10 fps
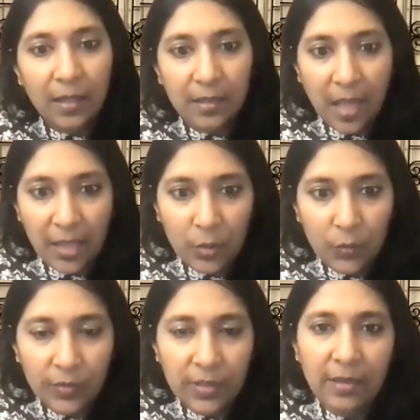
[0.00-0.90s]
Thank you
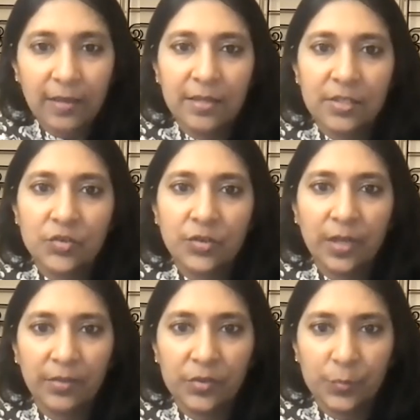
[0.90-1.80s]
for the inner
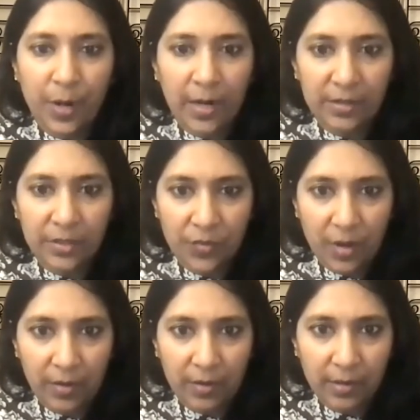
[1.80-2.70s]
strength to practice
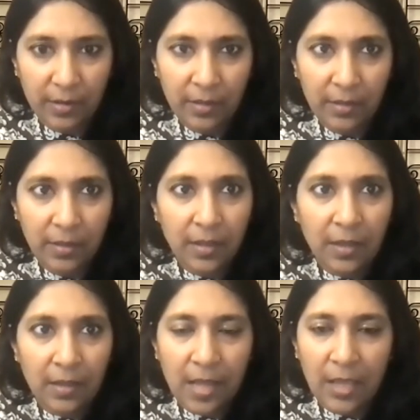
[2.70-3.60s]
regularly.
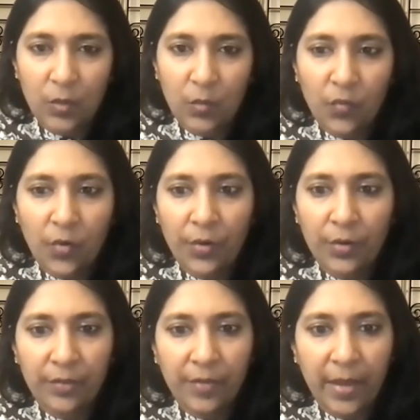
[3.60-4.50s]
Thank you for your
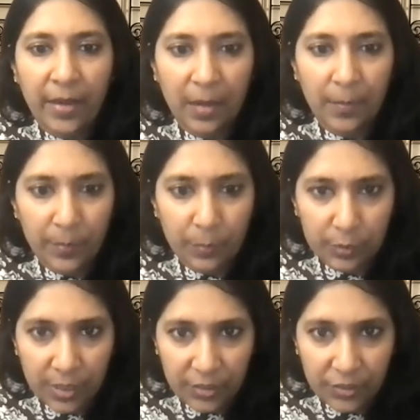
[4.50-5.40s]
divine help and
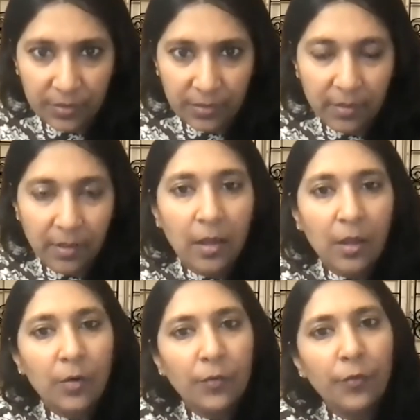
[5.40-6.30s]
protection,
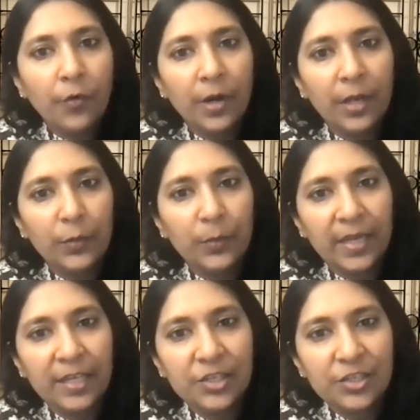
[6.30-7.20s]
for
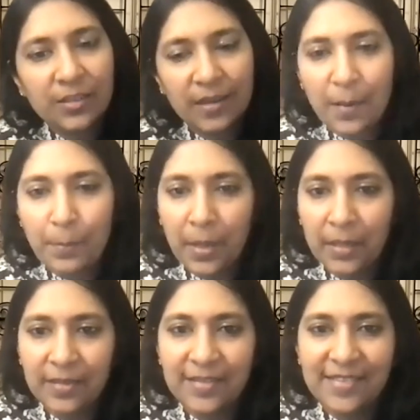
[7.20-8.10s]
illumination,
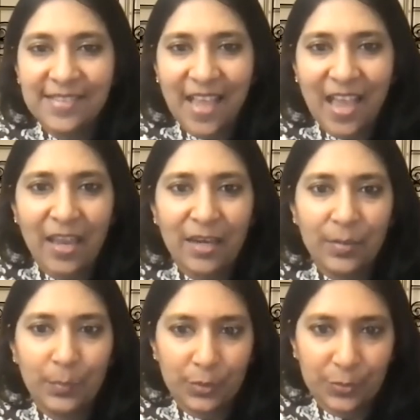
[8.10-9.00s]
abundance, and
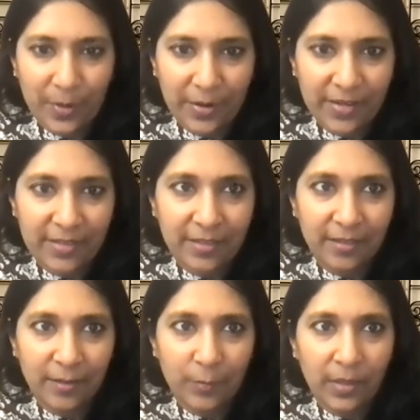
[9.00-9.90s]
prosperity.
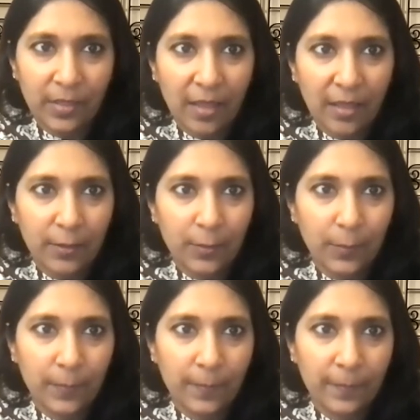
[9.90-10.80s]
We thank
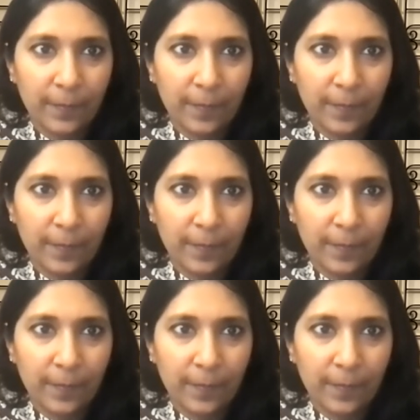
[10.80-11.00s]
you.